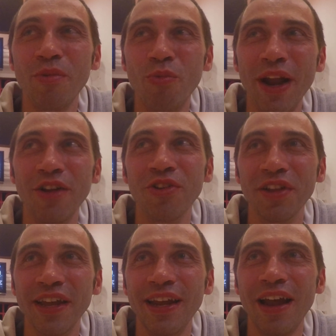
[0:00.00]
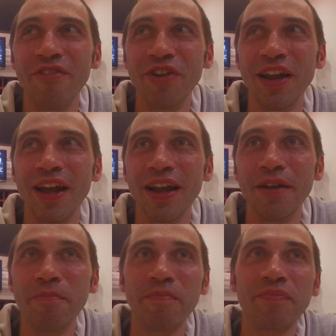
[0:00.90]
regularly every day.
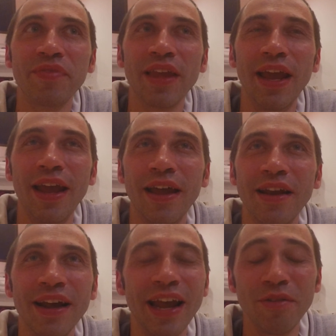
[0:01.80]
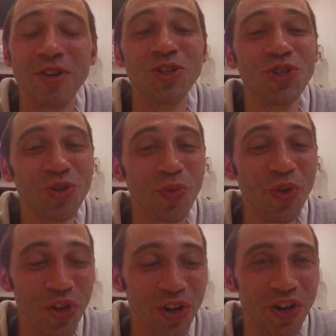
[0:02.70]
And again, because she's a
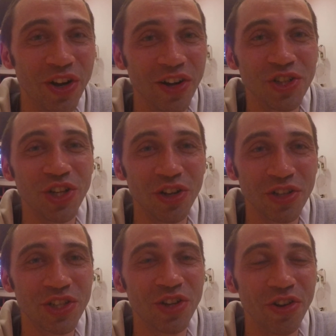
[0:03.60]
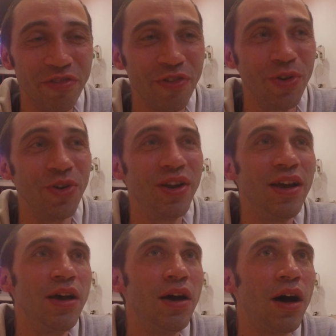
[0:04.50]
really good cook, she cooks good food.
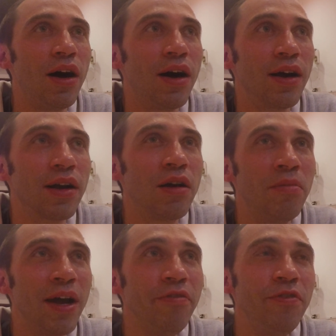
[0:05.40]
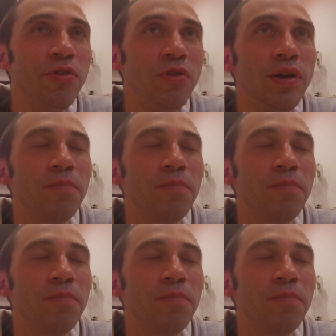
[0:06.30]
Khmer food,